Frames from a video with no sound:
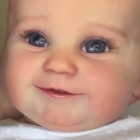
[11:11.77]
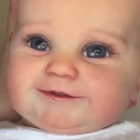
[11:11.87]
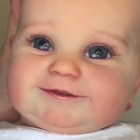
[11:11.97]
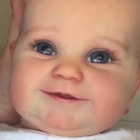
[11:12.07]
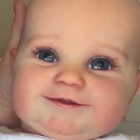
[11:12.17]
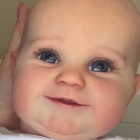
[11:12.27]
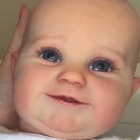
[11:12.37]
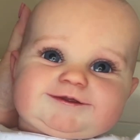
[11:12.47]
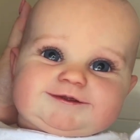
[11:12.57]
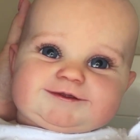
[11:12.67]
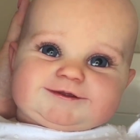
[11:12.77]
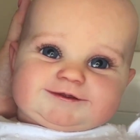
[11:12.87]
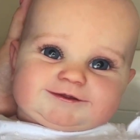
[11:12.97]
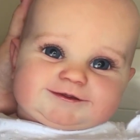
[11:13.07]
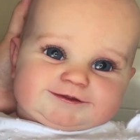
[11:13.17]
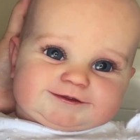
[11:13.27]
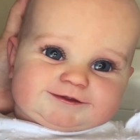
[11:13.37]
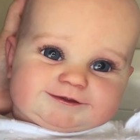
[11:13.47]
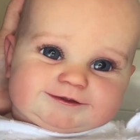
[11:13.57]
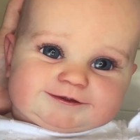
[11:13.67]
(silence)